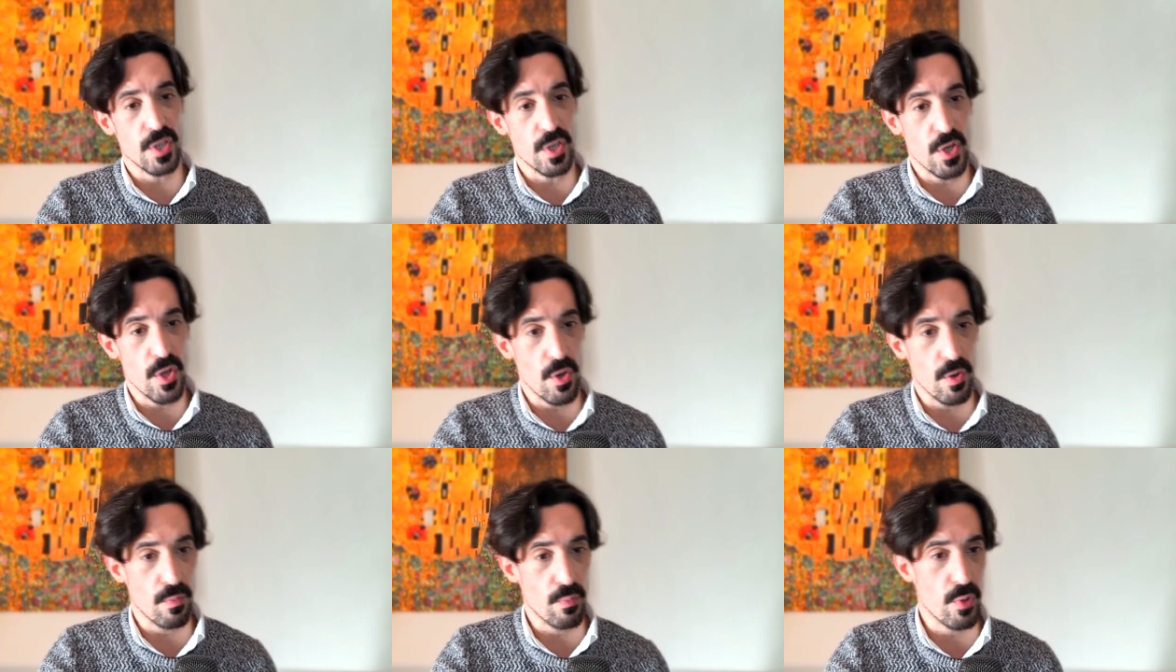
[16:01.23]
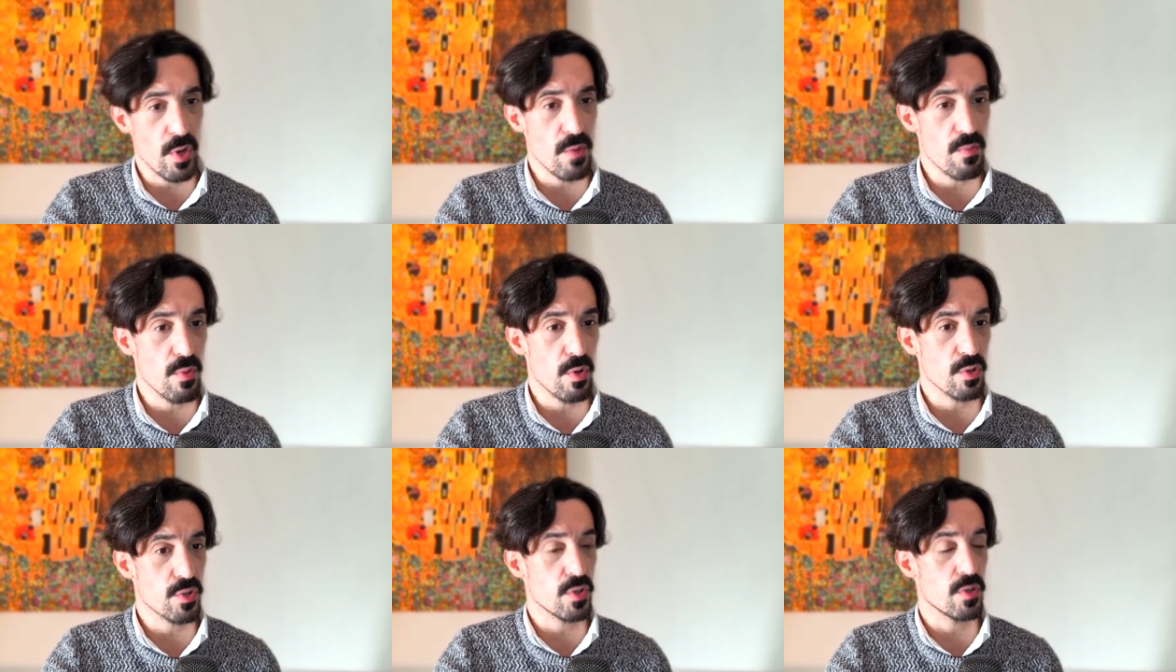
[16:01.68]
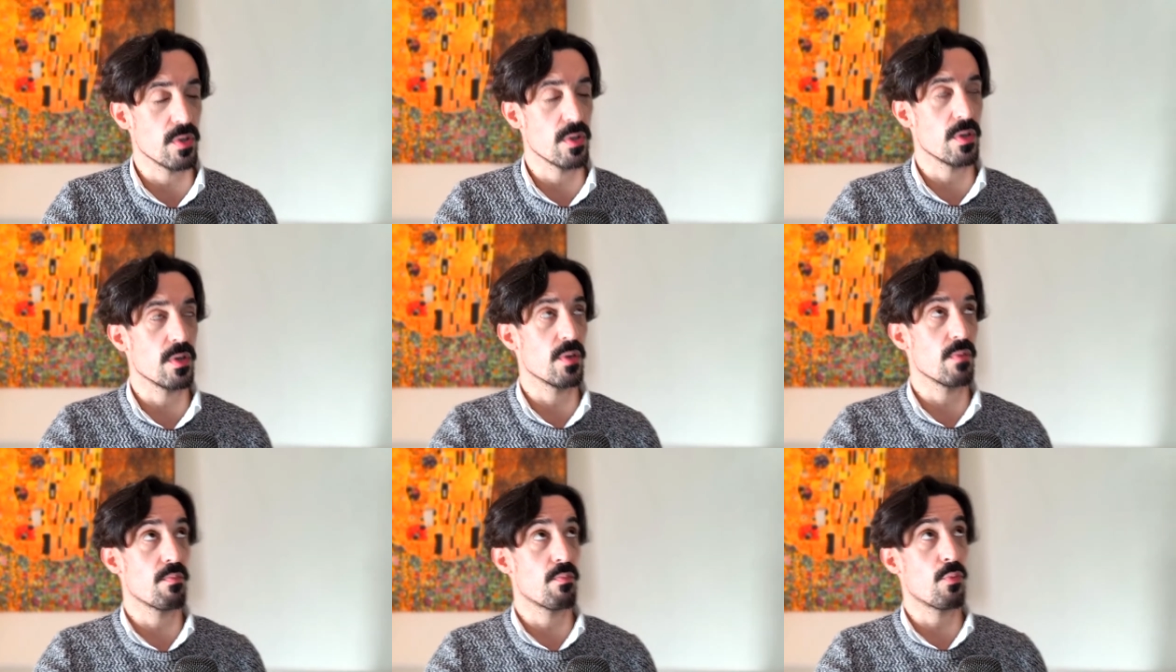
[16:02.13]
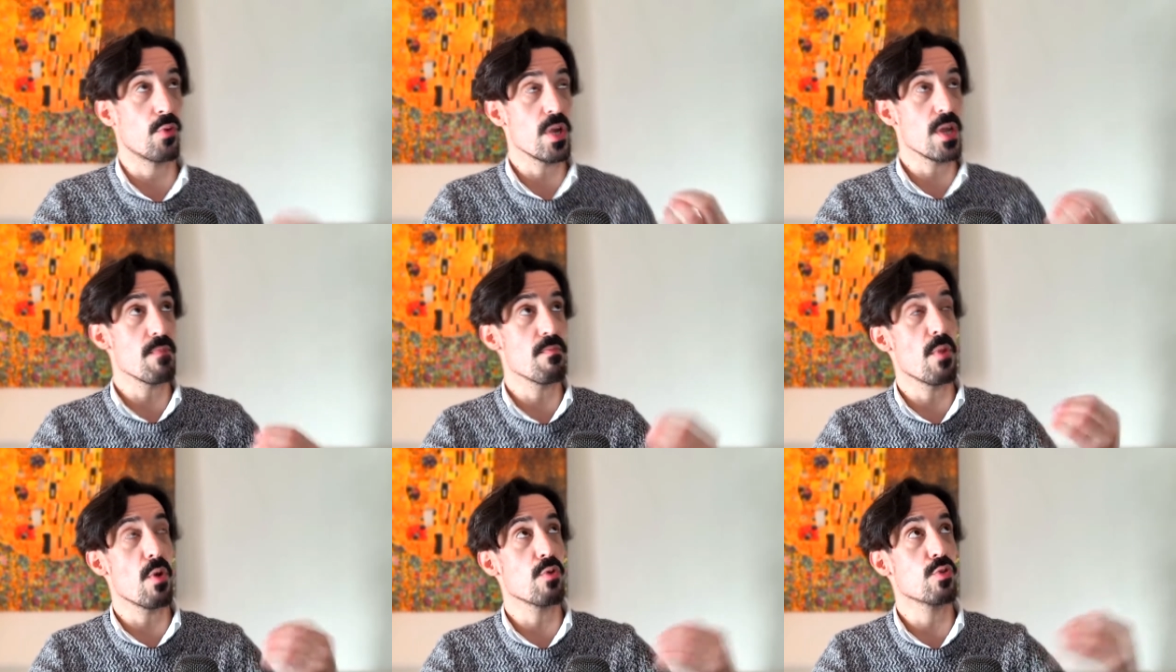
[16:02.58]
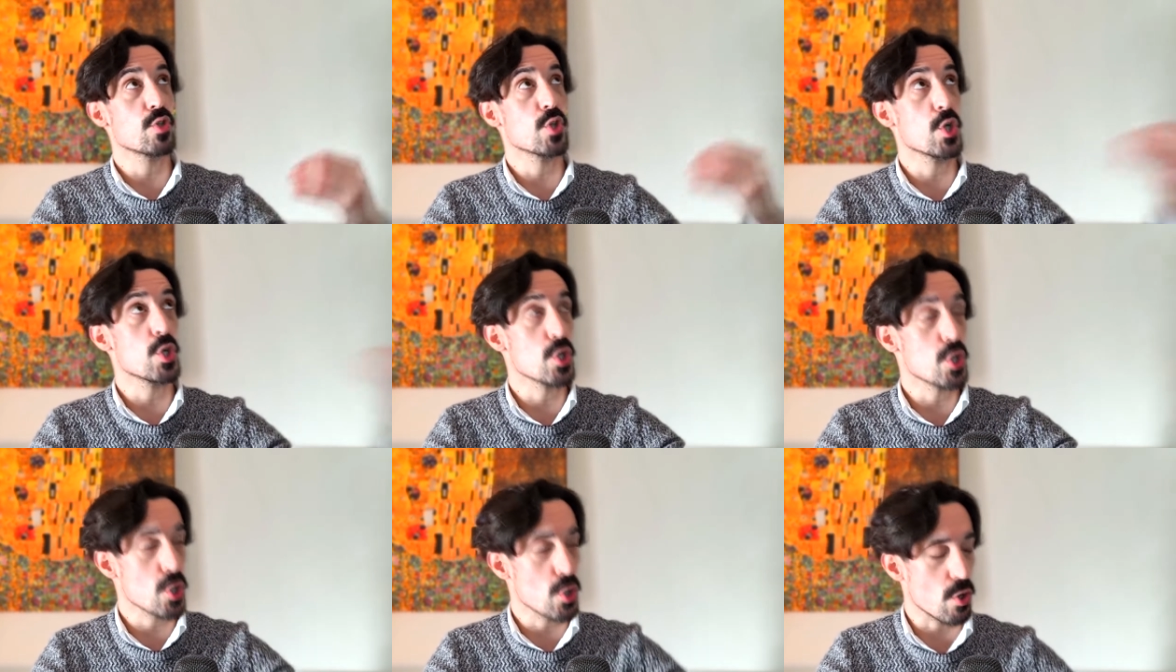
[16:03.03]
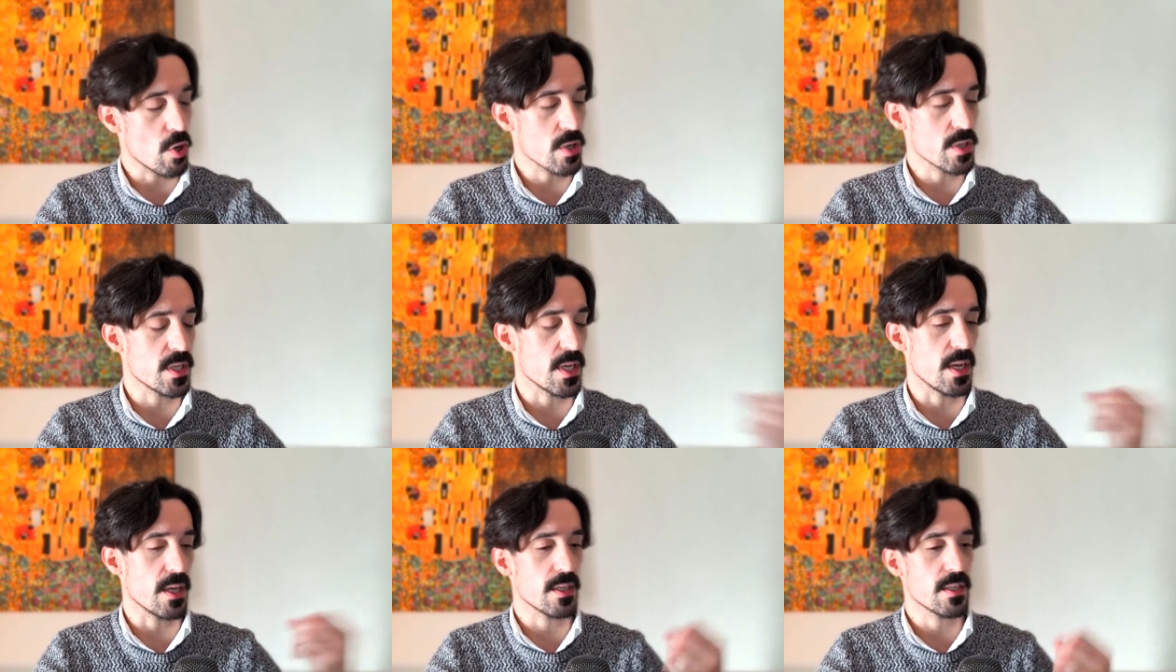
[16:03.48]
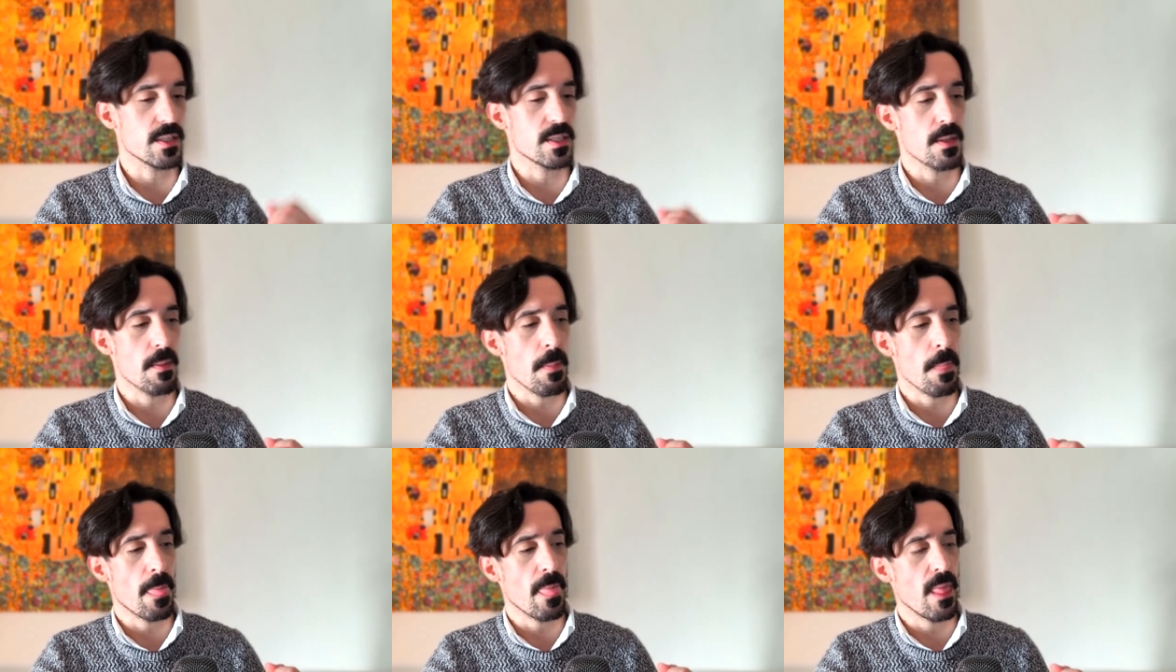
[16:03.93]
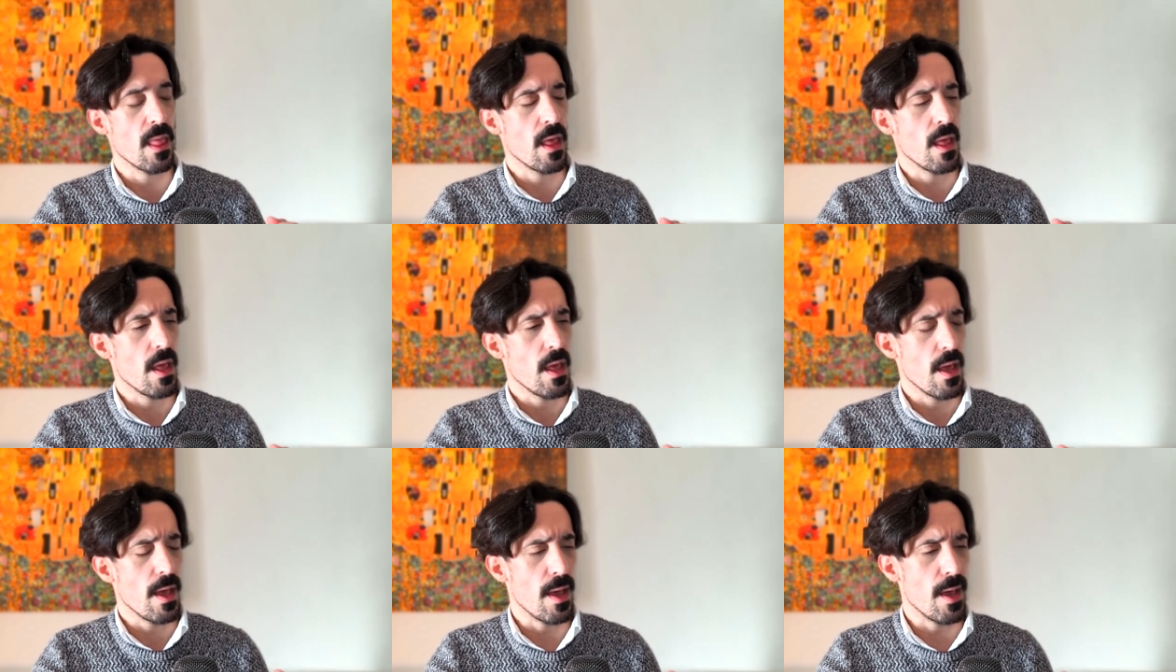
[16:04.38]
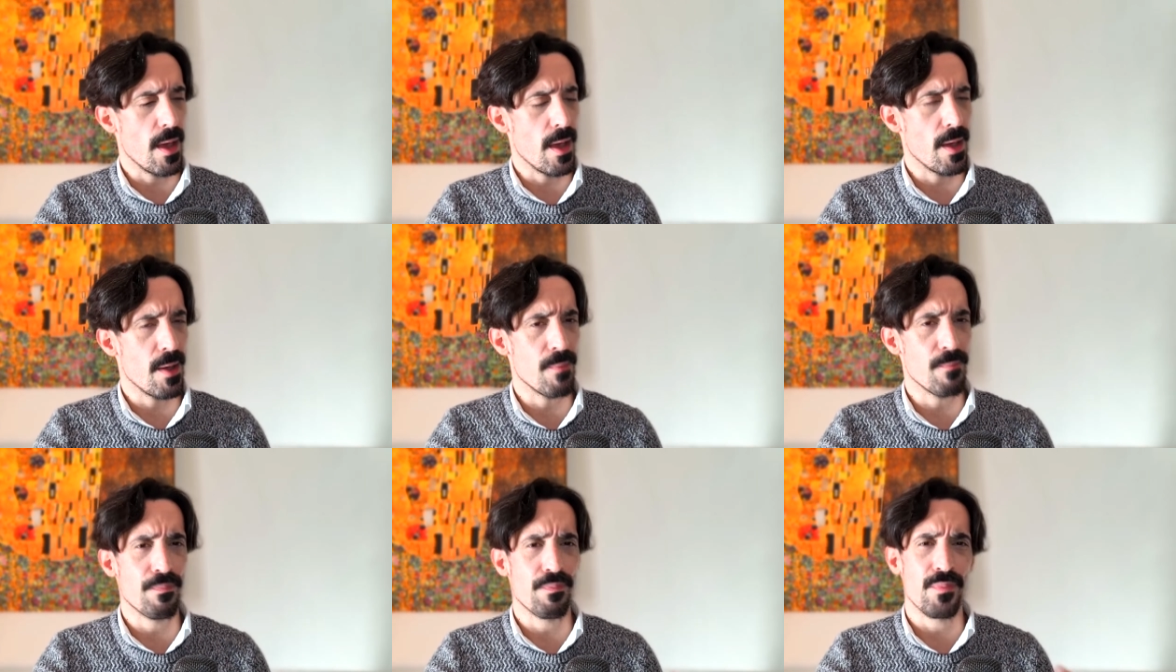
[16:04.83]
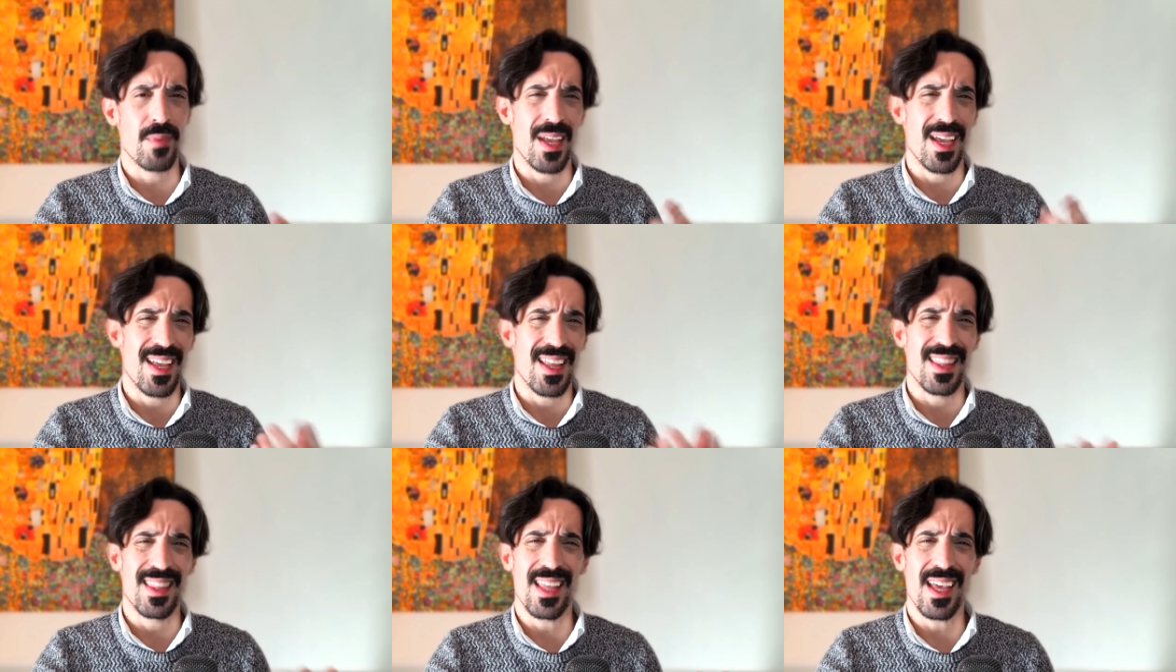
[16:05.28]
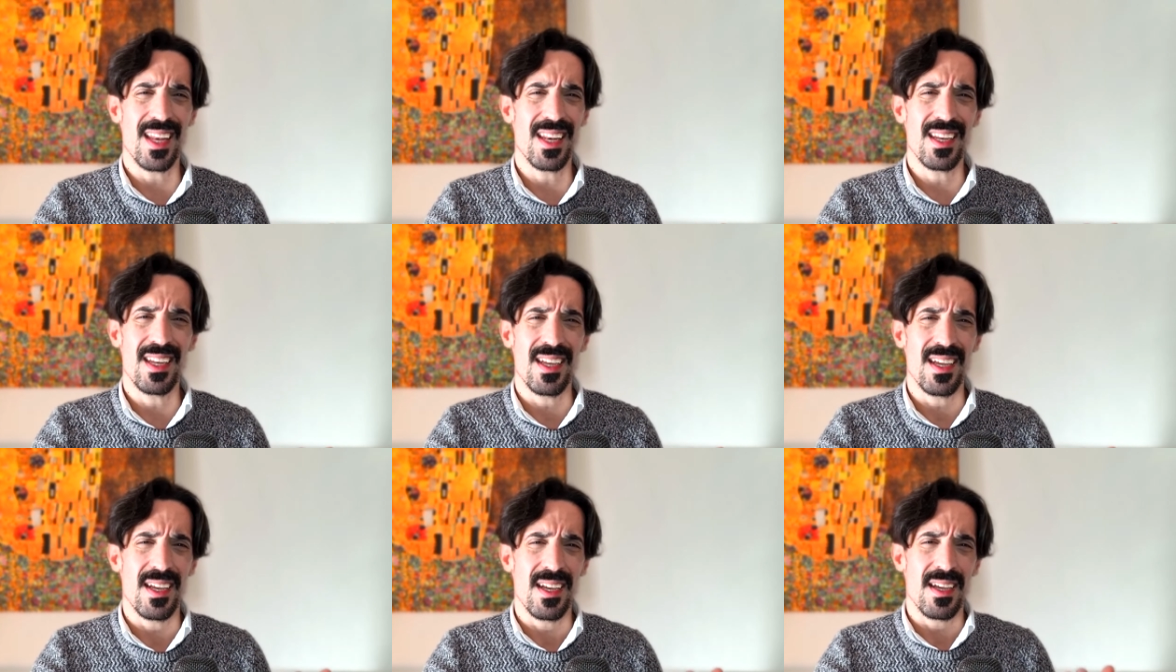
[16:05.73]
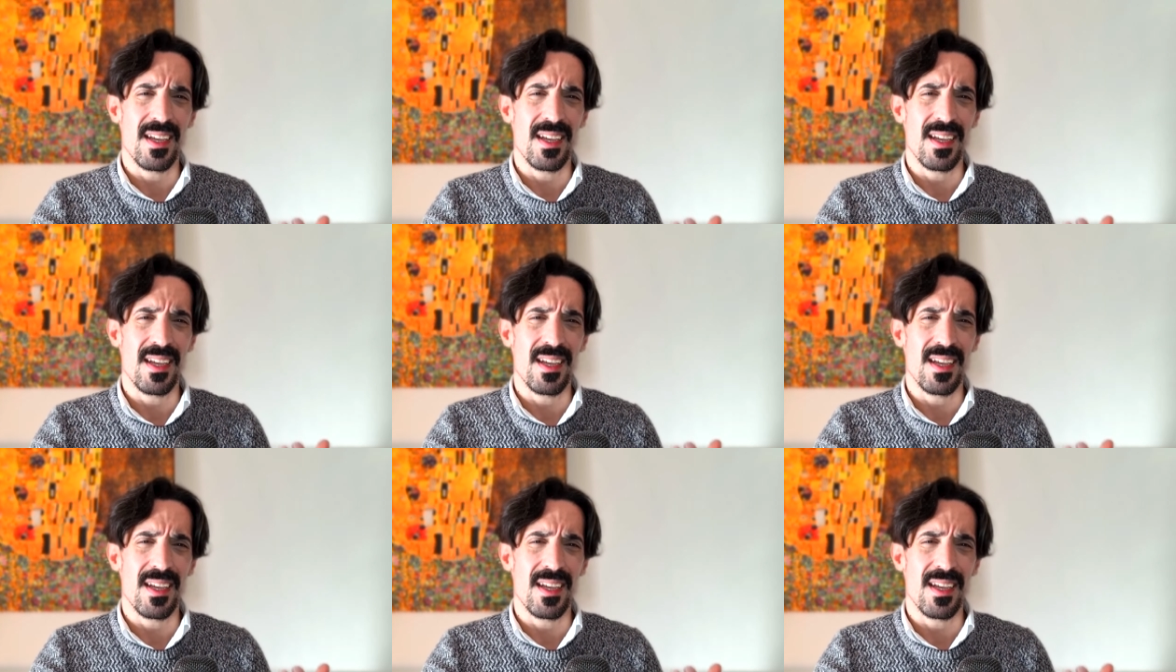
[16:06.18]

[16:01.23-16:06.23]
in your premotor cortex, then